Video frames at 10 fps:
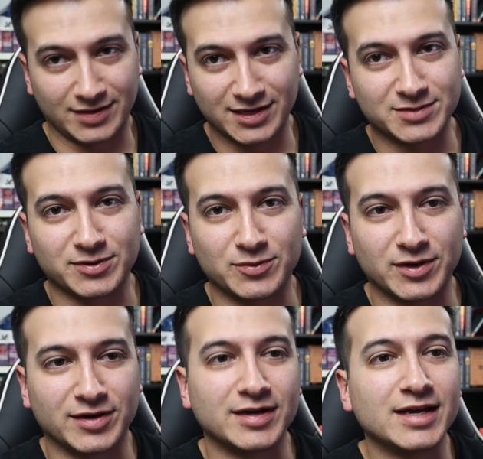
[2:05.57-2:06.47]
It's pretty
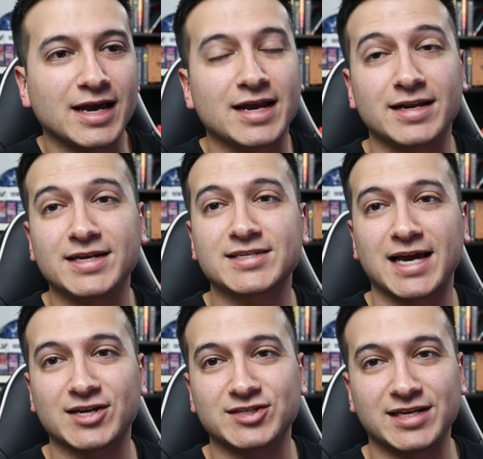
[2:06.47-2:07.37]
weird. And it is
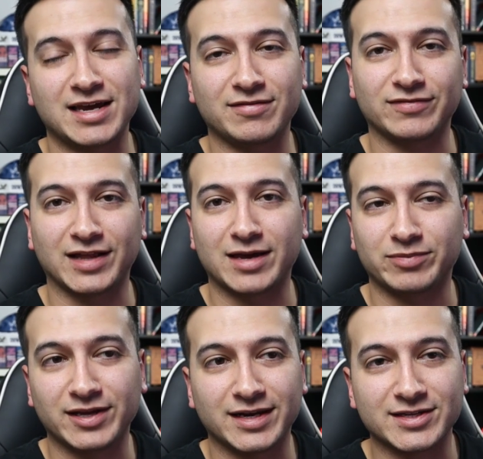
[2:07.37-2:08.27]
actually a flat
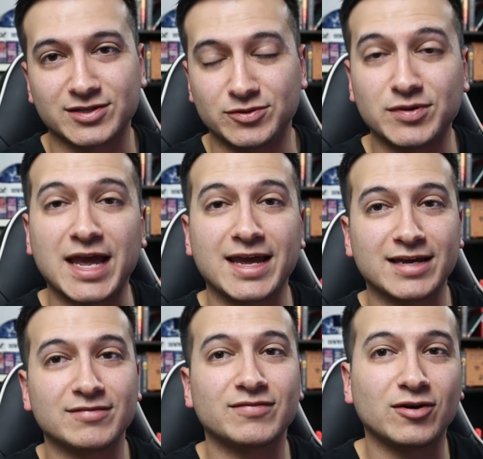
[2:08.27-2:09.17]
planet, so you
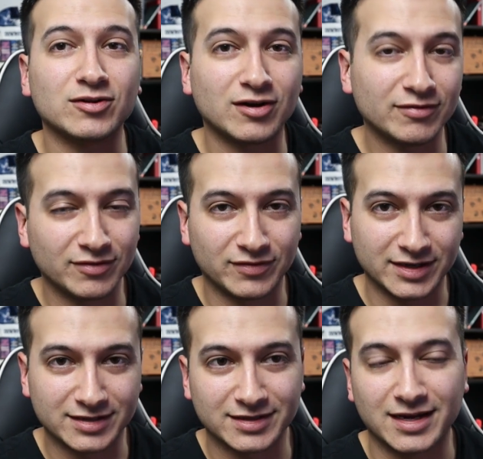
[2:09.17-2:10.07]
can fall off of
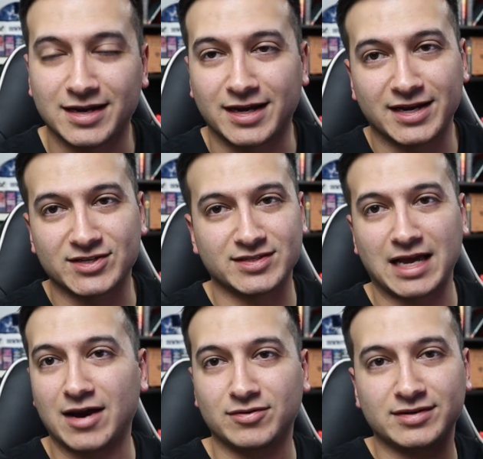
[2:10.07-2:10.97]
it and, I guess,
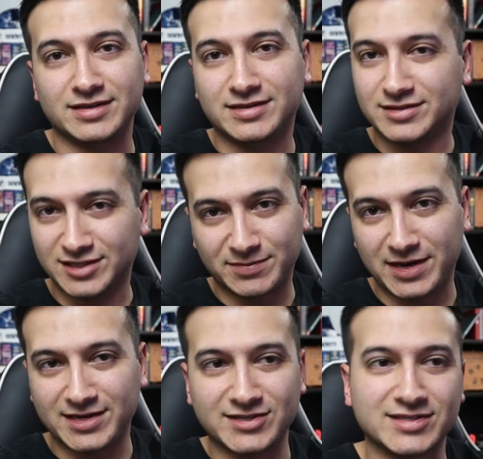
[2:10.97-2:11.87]
out into
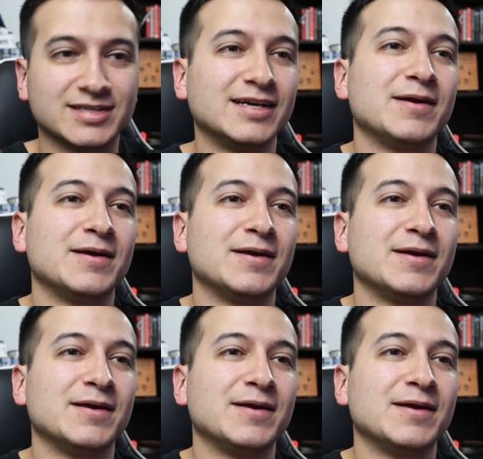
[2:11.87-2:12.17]
space.